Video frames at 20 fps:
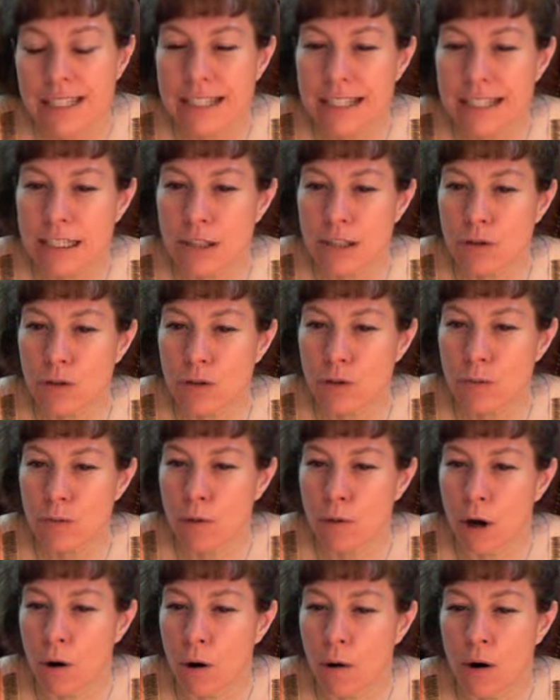See you
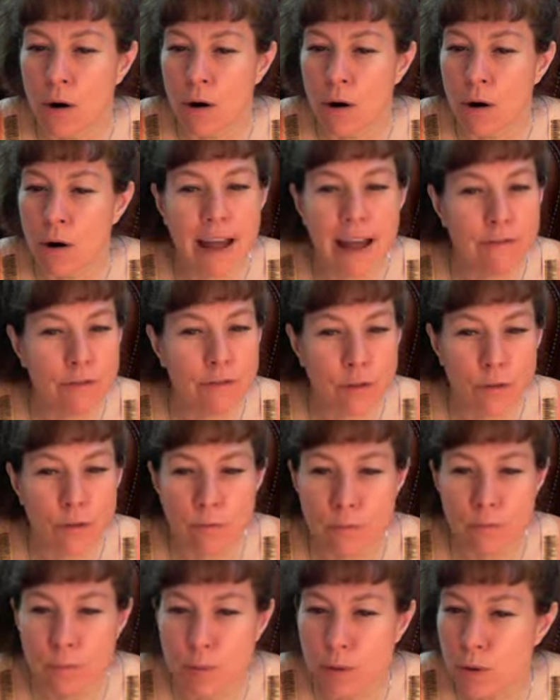tomorrow. Have a
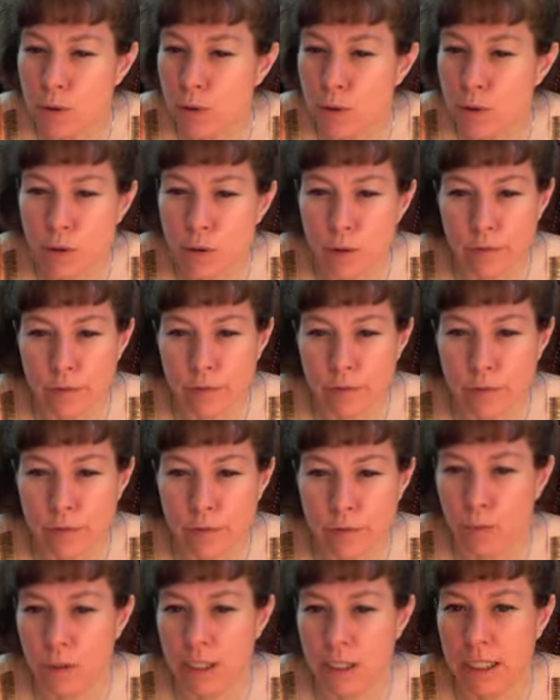
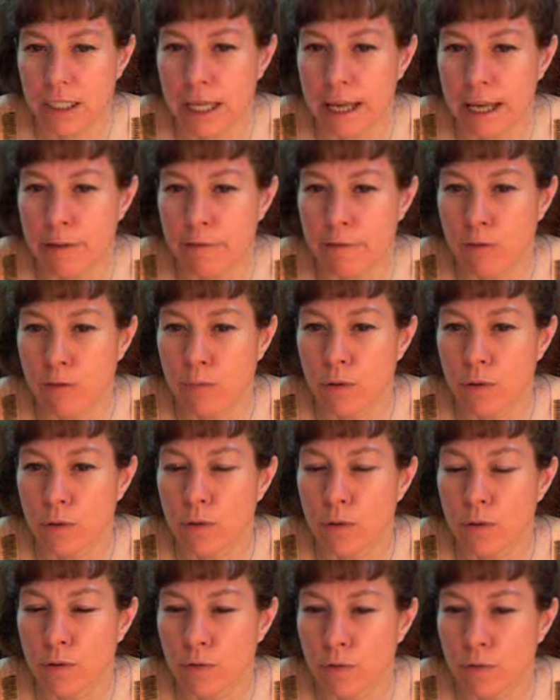beautiful week. Have a
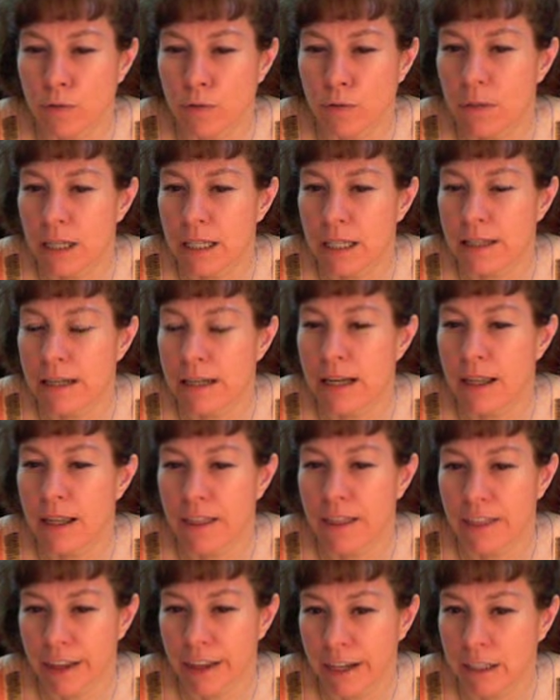beautiful Monday.
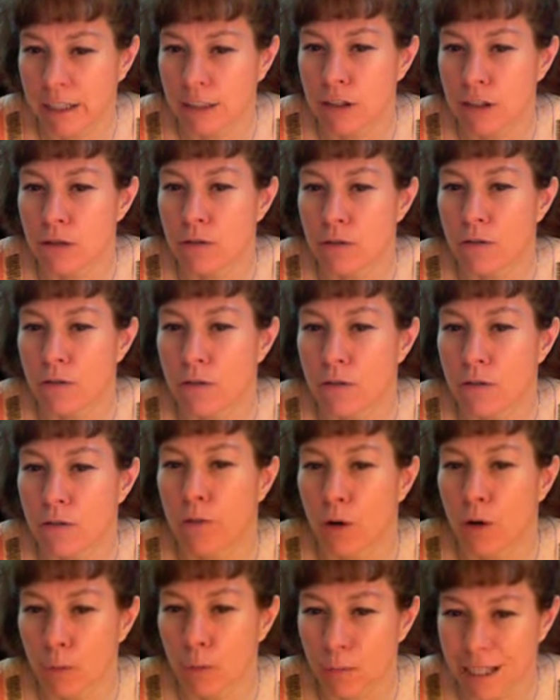Thank you
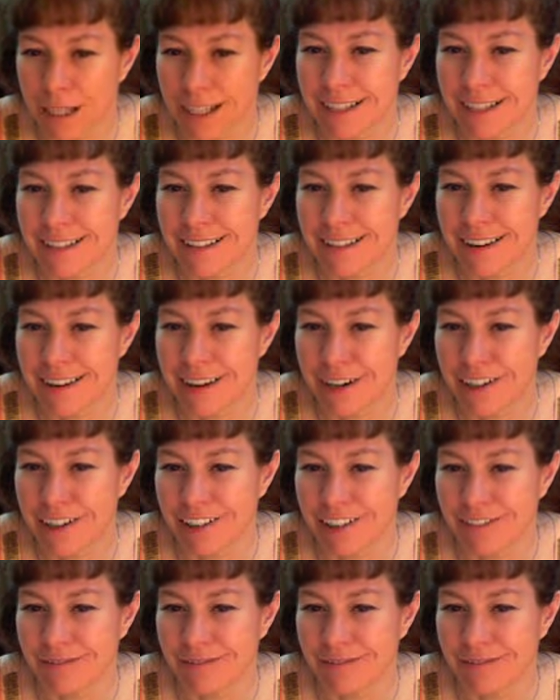for being there.